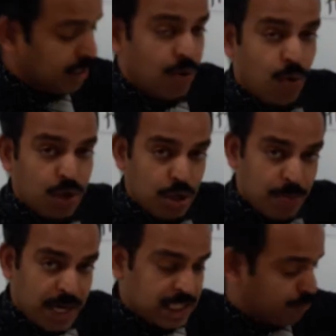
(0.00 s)

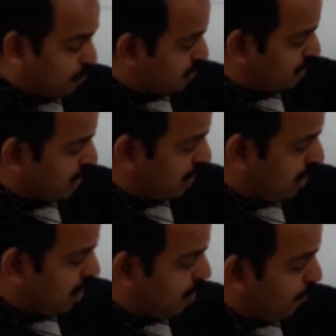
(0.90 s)
occupy the position
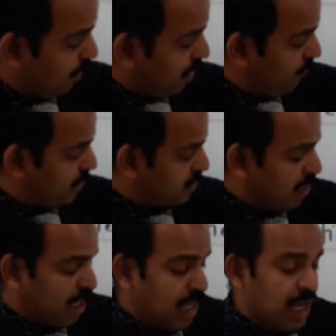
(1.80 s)

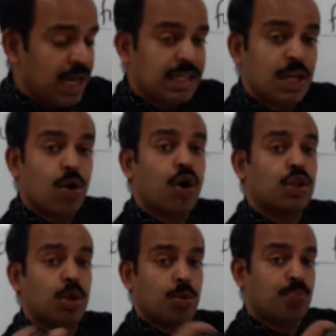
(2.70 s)
previously the
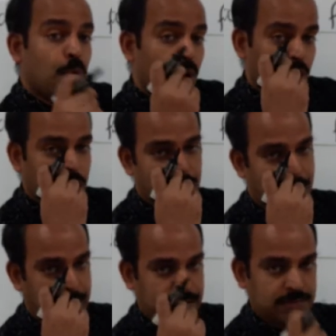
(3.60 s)
north pole
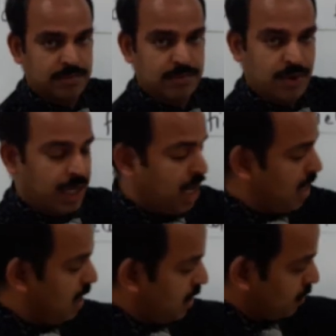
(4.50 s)
occupied.
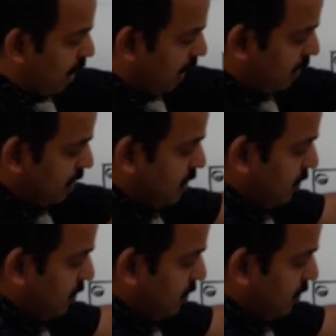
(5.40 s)
Okay. So like this.